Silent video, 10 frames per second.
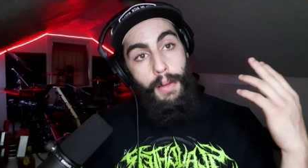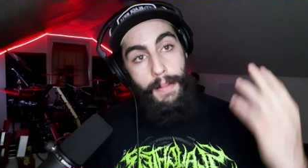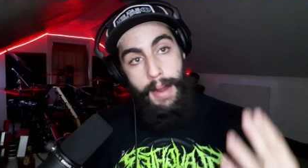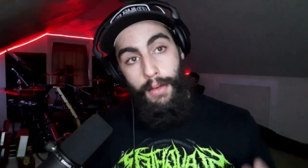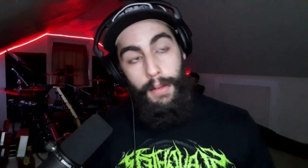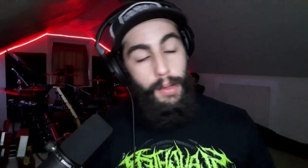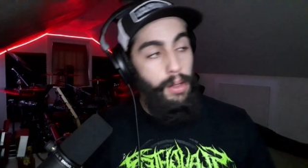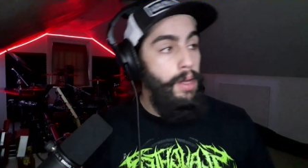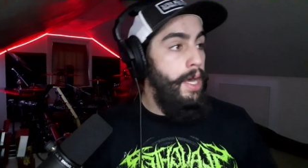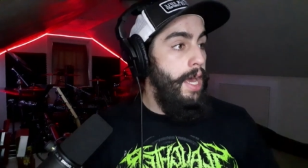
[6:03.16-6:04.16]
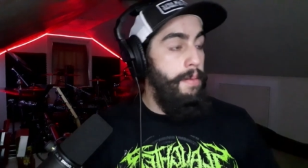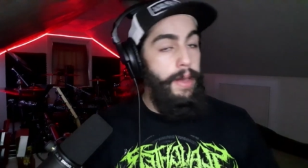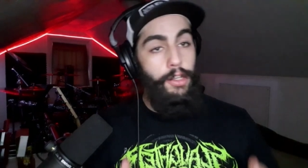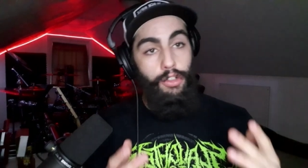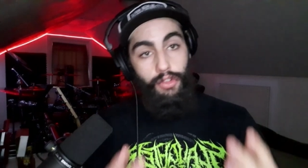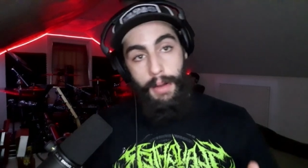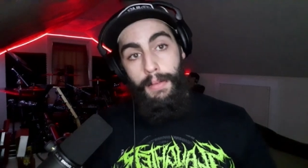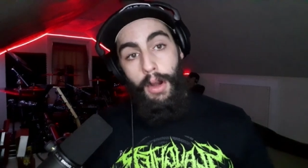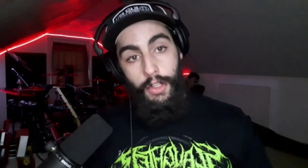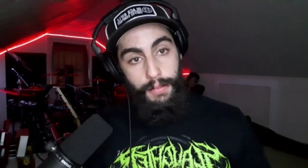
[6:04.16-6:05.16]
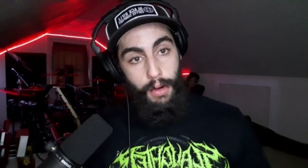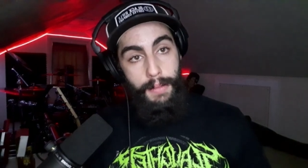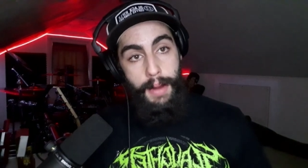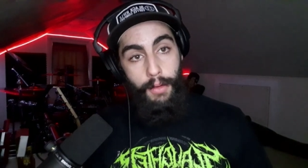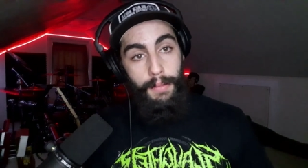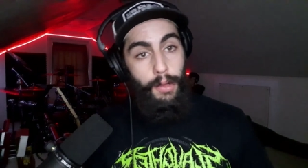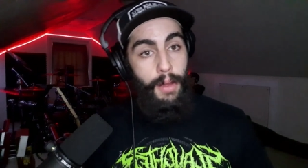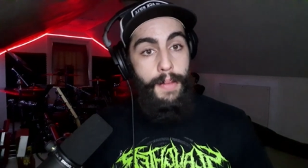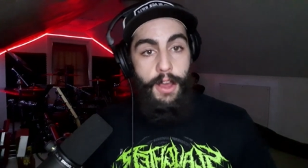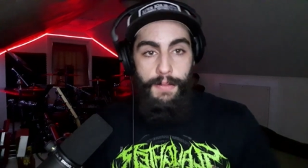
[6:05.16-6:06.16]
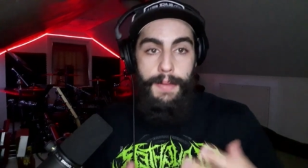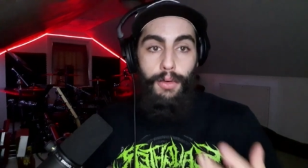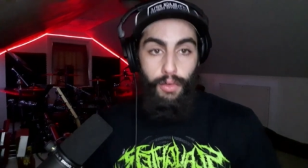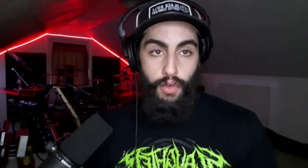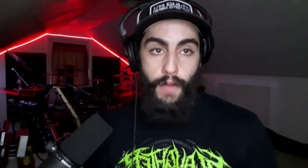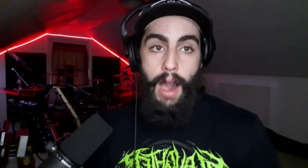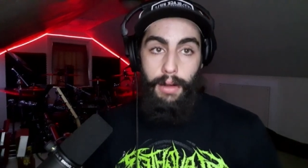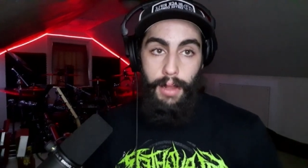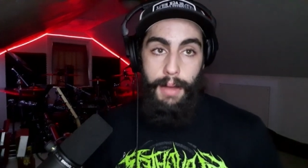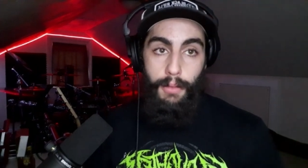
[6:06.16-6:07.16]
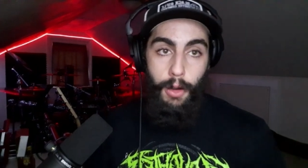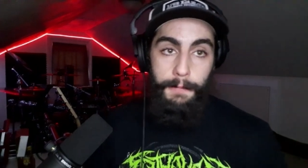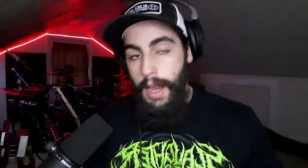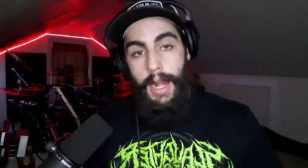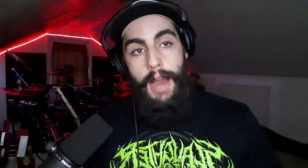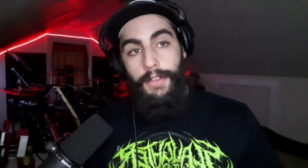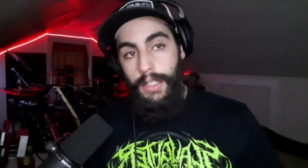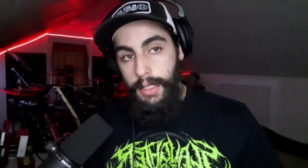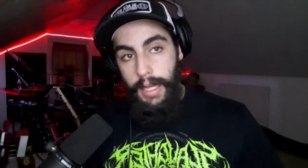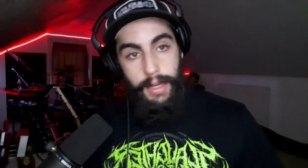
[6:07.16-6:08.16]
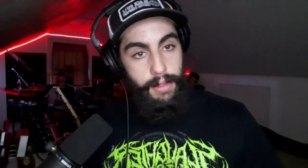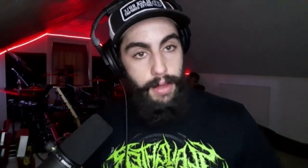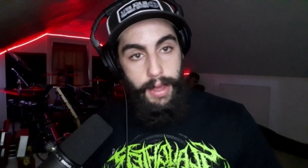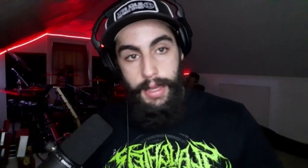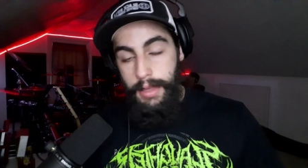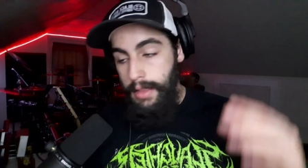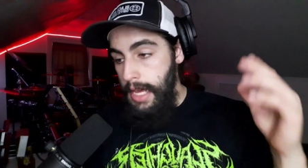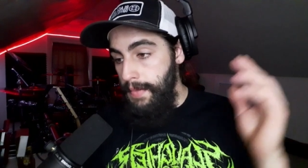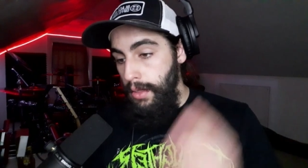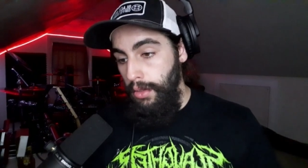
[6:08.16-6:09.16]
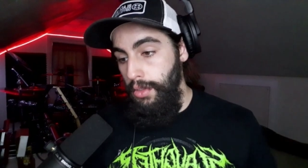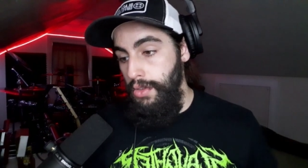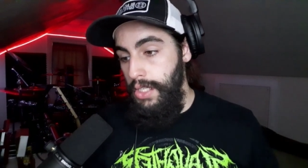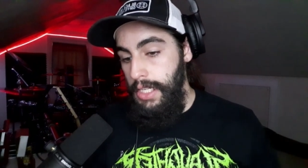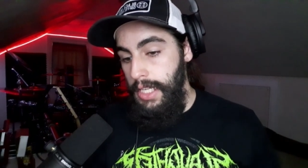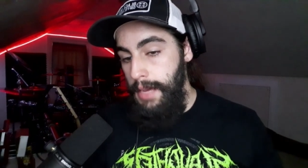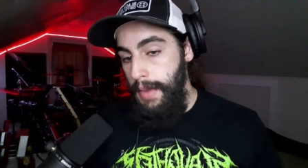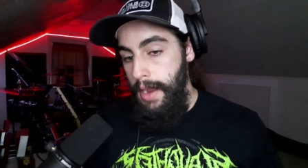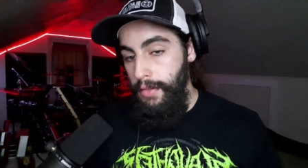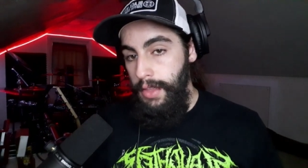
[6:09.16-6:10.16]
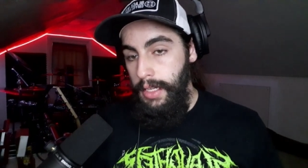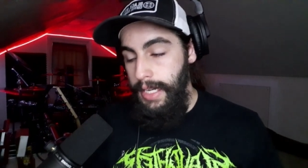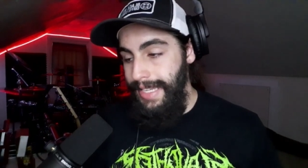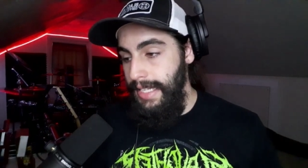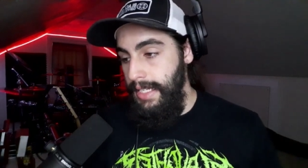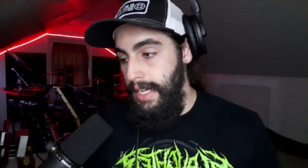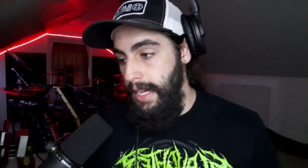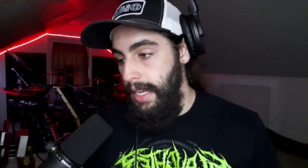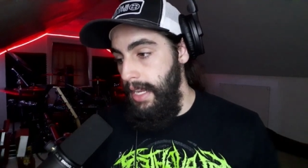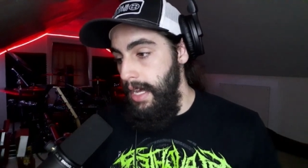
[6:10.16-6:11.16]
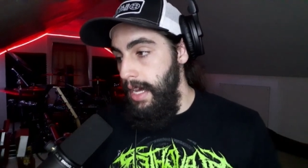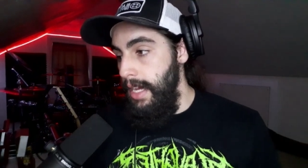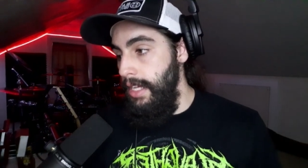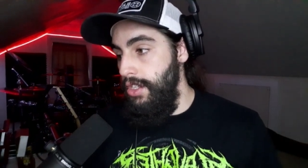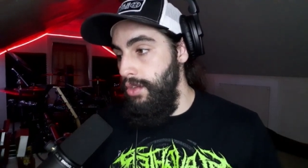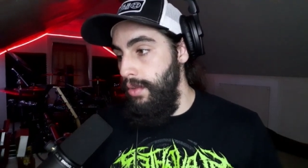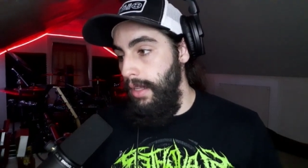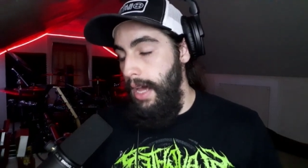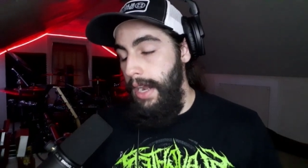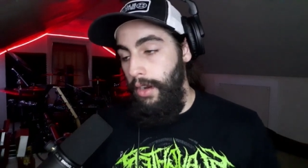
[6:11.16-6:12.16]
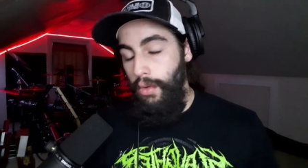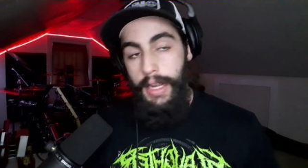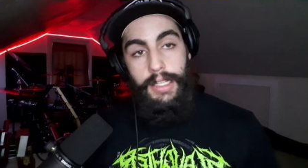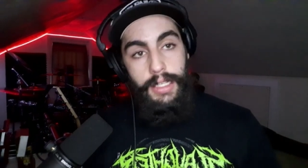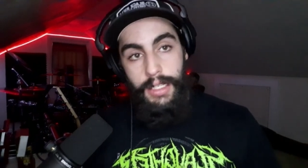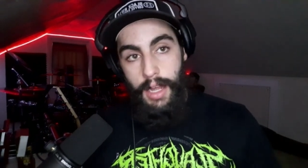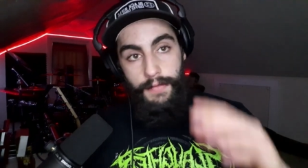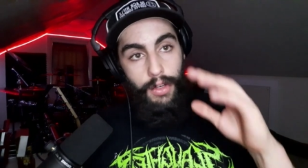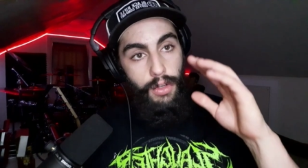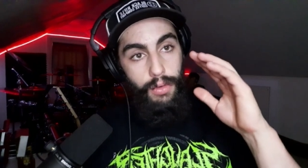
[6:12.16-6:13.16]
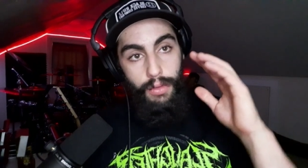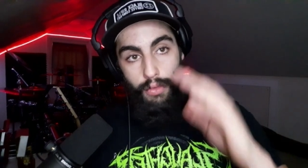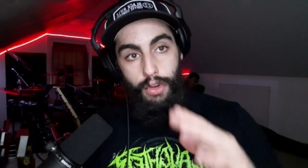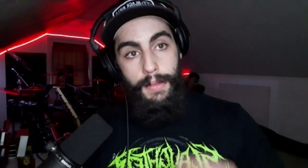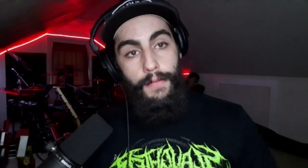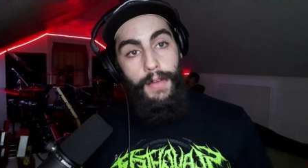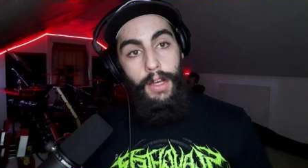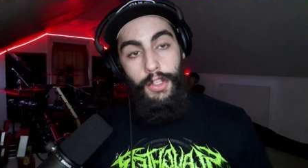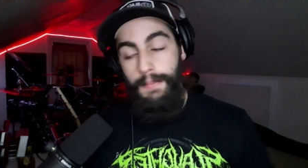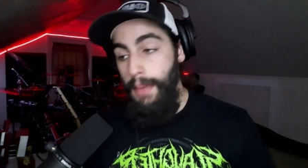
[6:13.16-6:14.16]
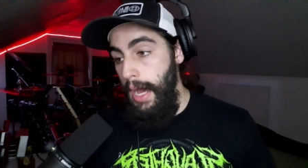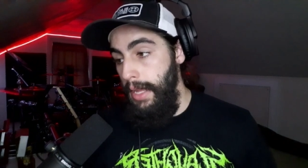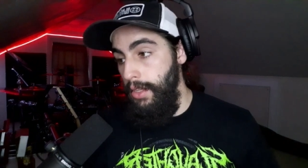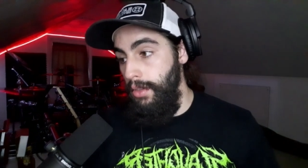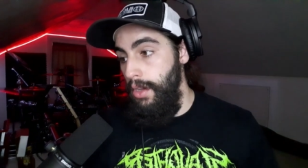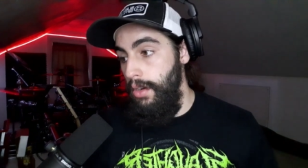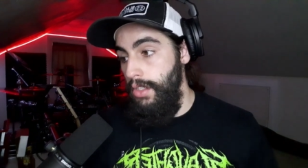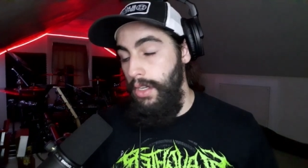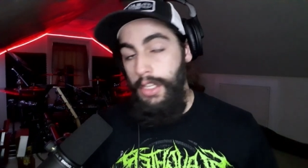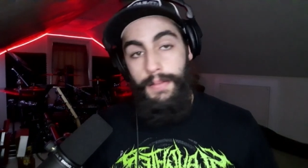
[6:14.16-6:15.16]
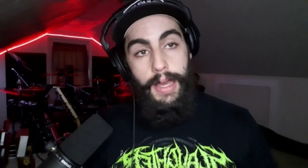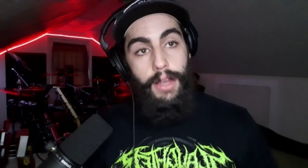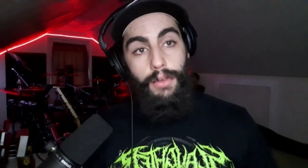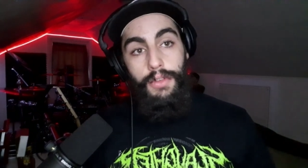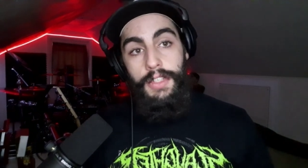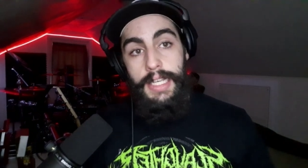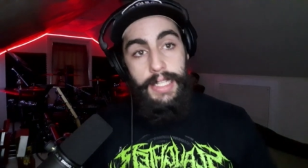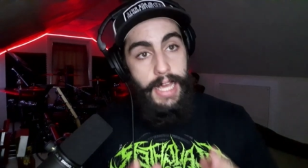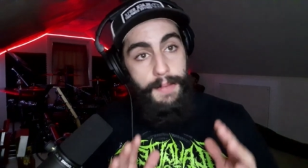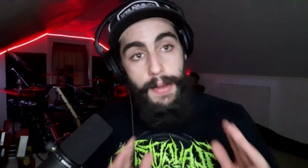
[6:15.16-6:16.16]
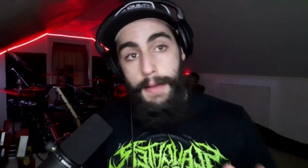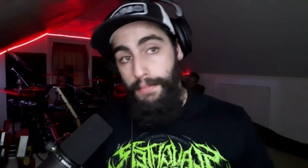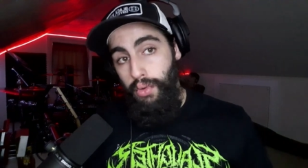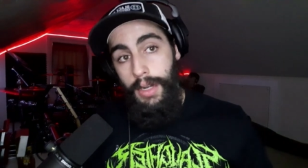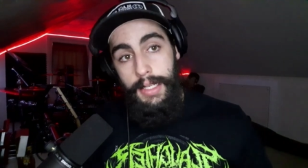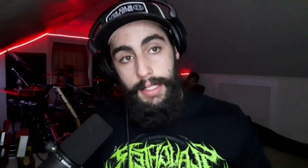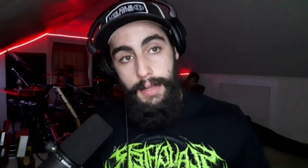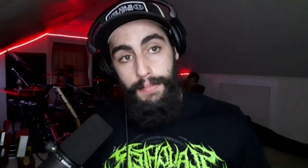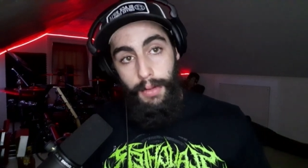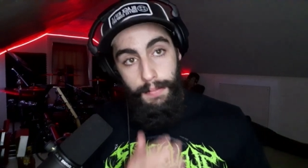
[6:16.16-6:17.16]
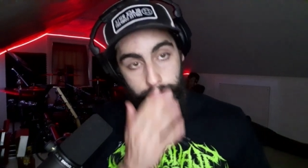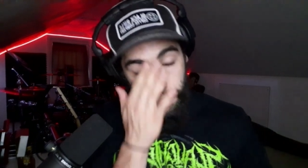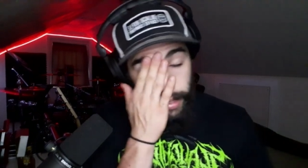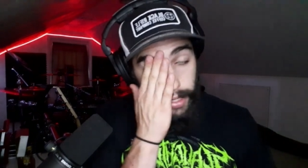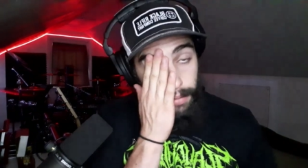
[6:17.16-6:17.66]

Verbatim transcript: memorable. It makes your drum parts more memorable. It makes people groove out a lot more. And obviously, like I say, he's keeping loose. He's keeping everything nice and tight. He's doing a lot of crazy stuff to do with rudiment fills, but you'll notice on his main grooves, he's keeping it pretty simple by